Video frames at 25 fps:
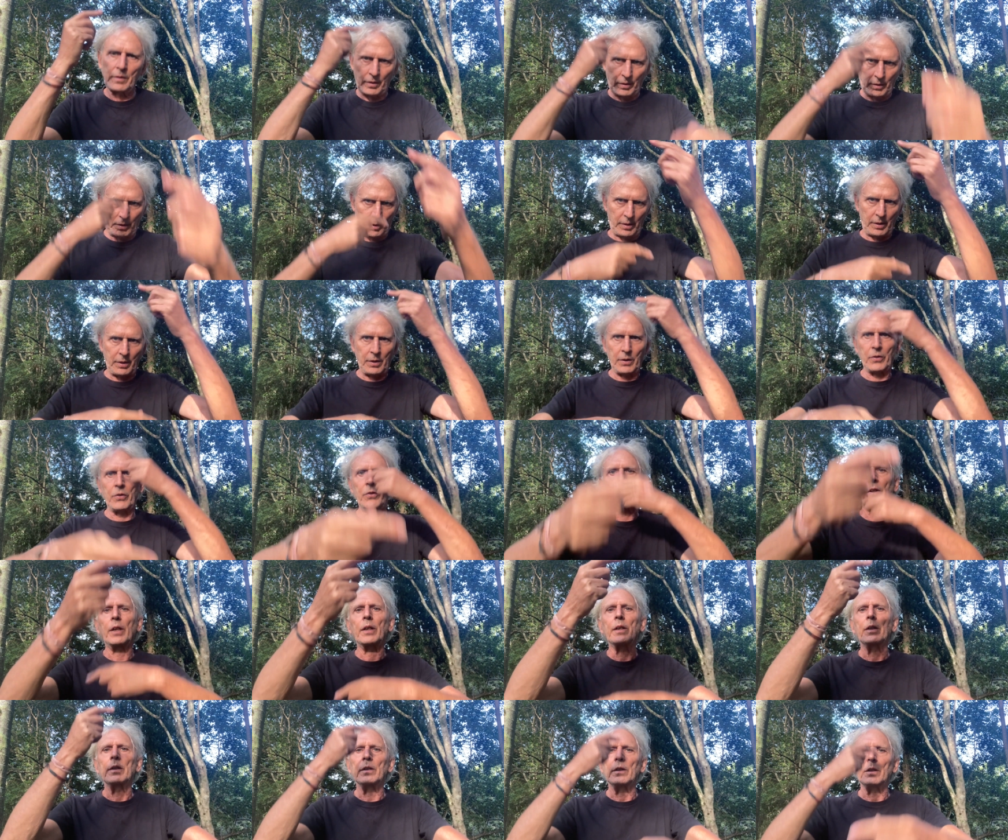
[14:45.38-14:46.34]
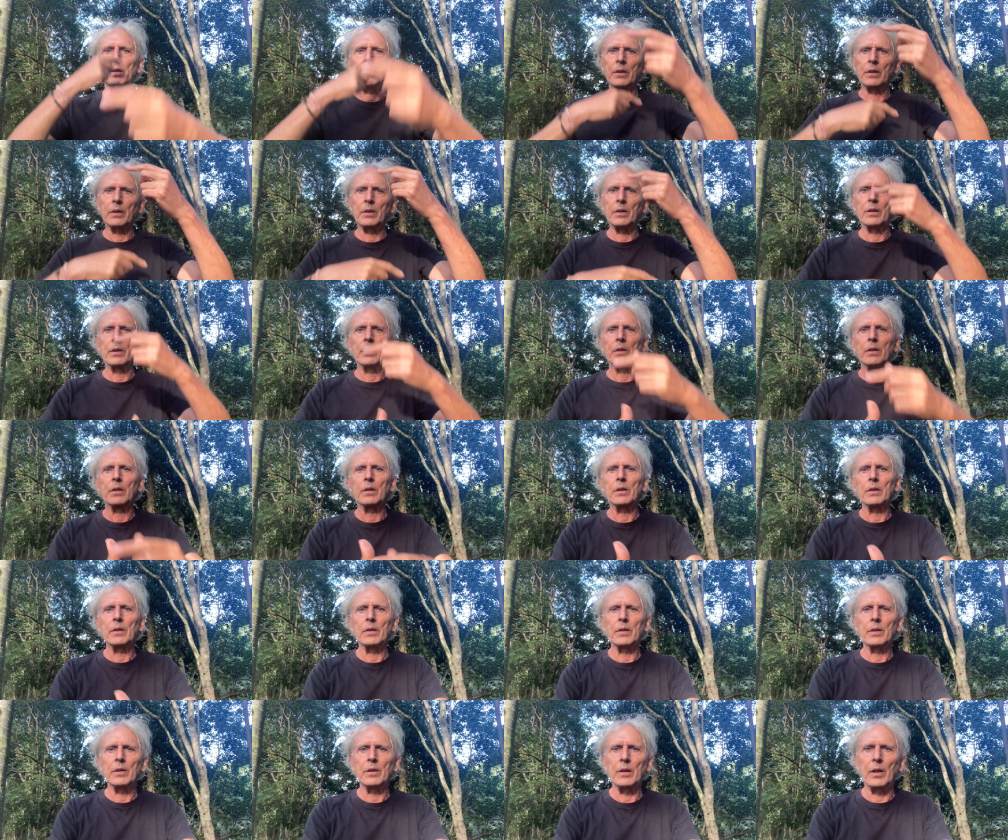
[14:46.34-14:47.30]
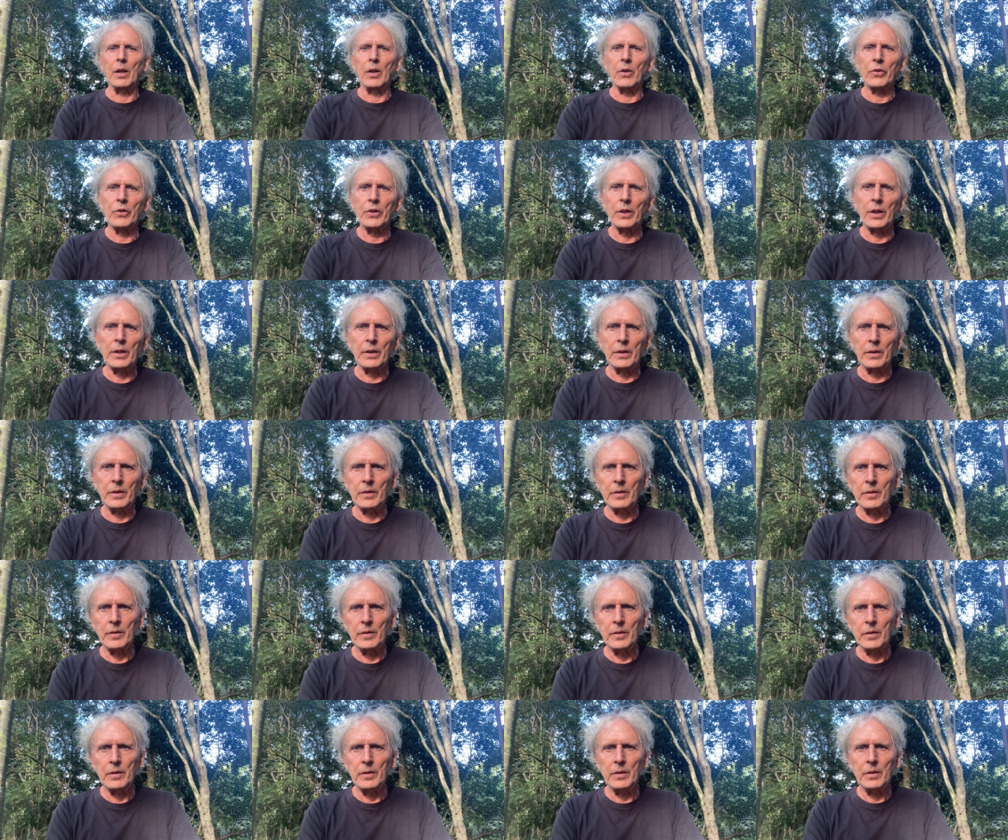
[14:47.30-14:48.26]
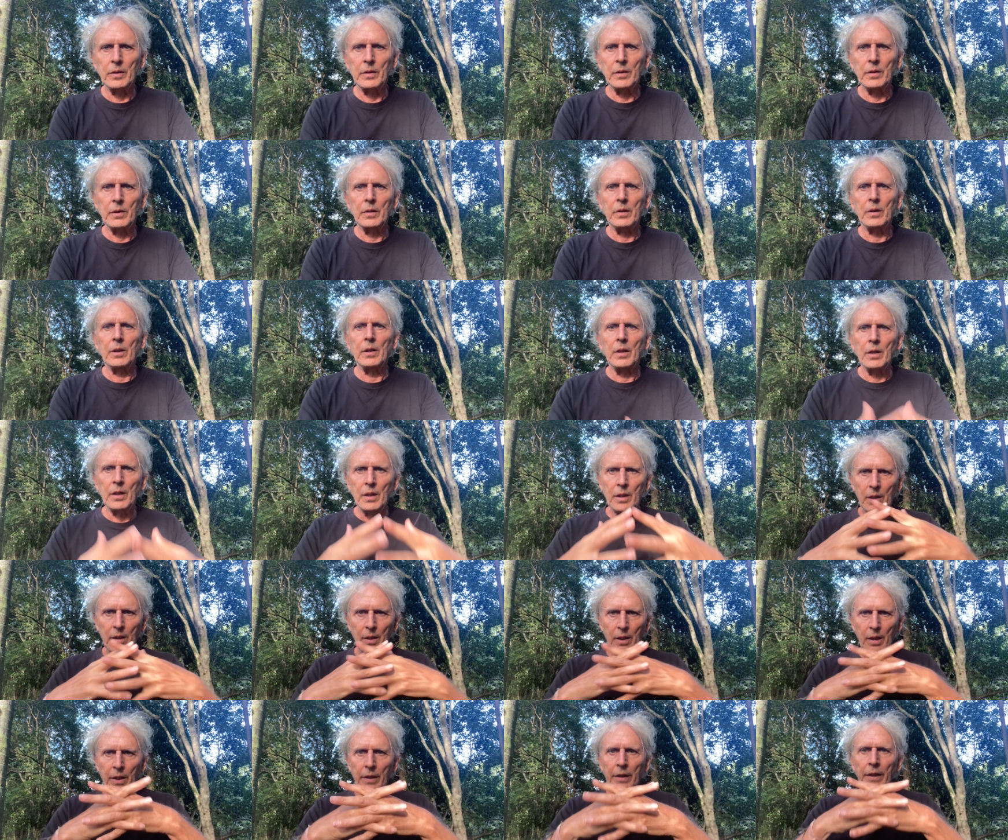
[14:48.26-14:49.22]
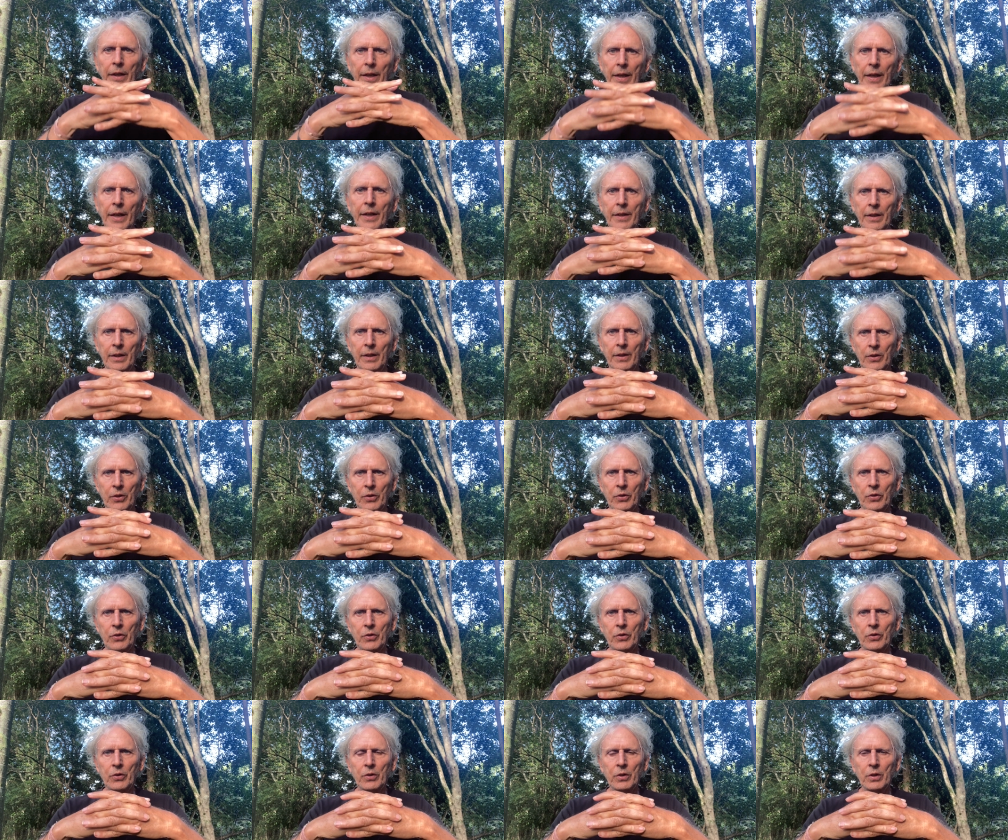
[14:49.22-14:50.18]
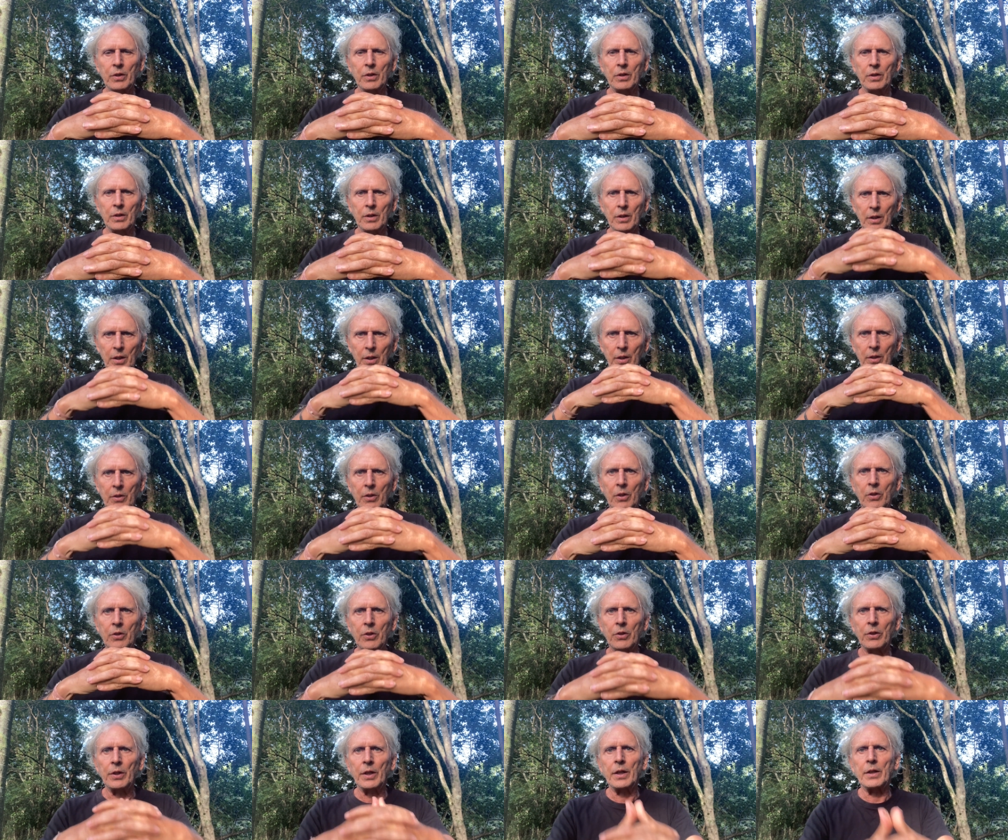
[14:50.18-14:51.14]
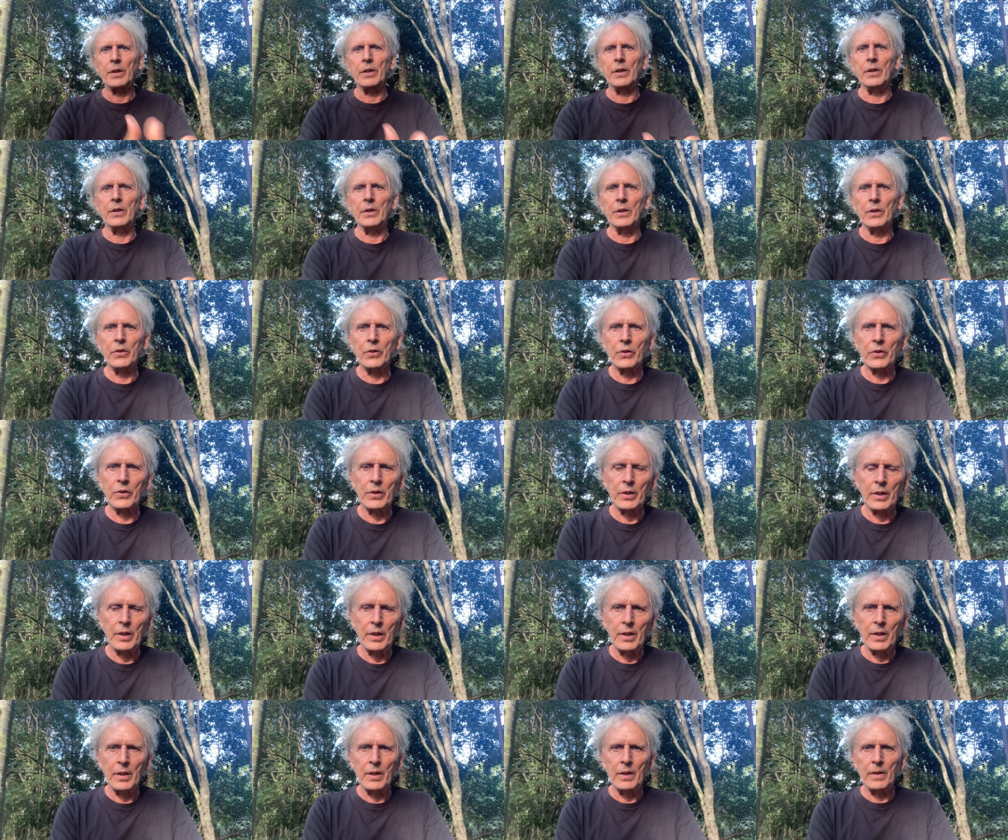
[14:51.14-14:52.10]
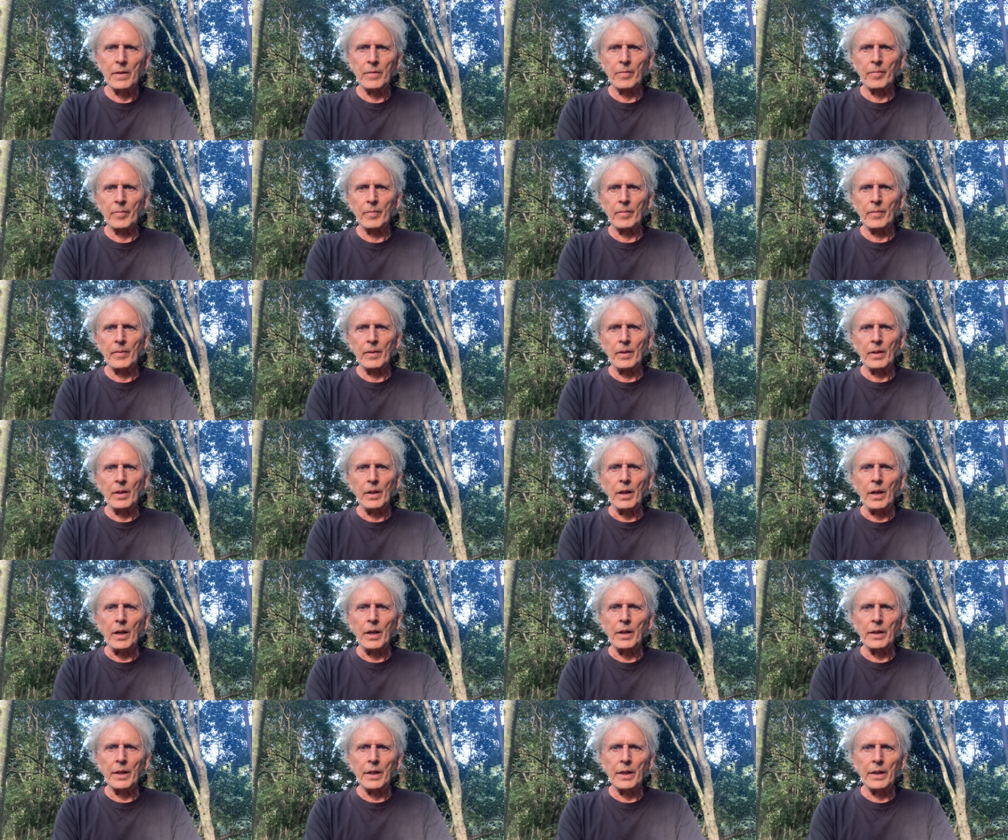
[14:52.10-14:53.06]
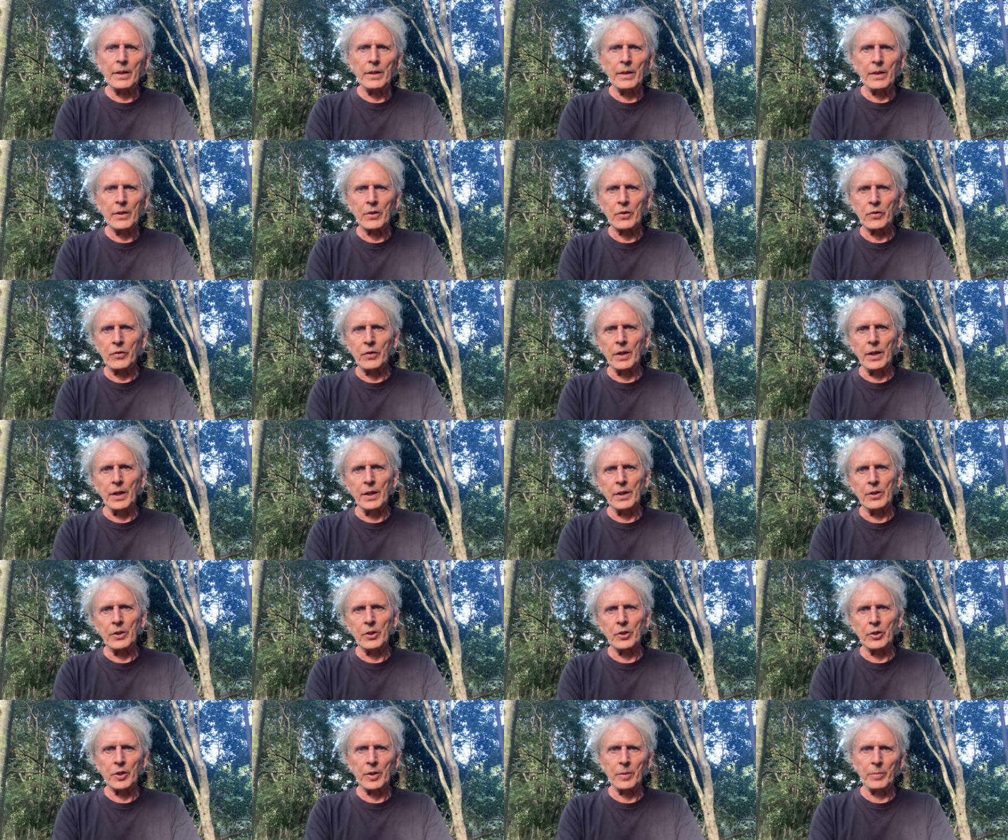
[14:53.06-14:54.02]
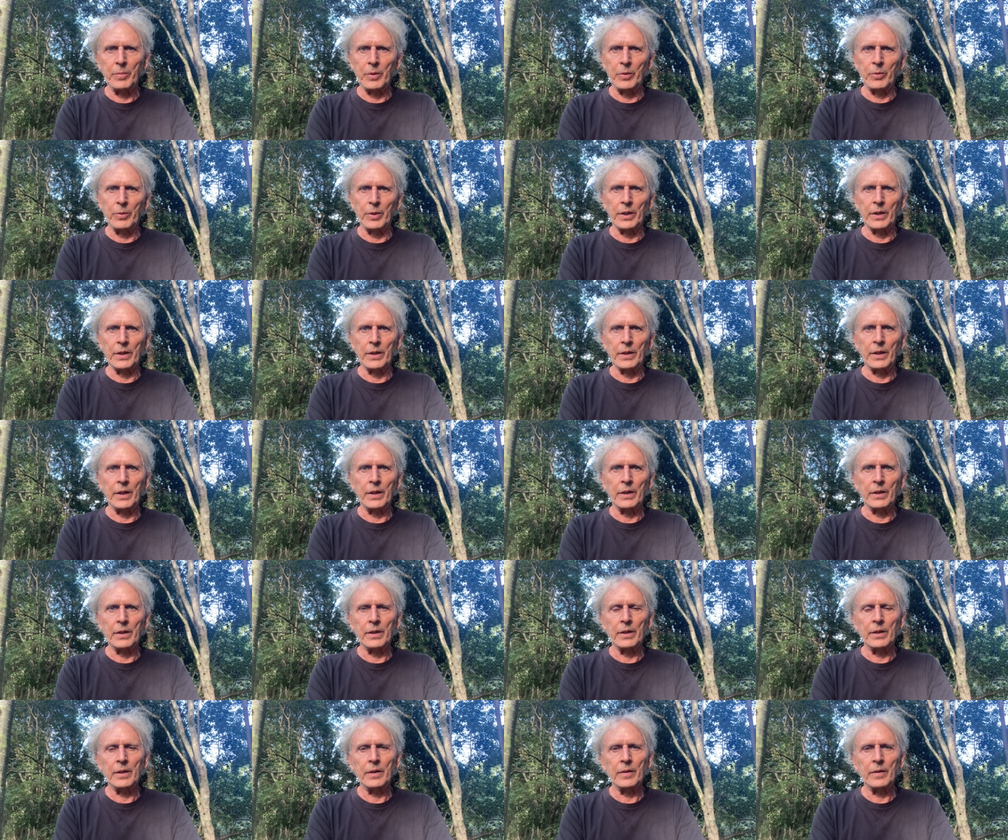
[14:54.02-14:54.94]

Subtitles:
And the cycle goes on. Our endless interconnectedness, our endless relationship with one another,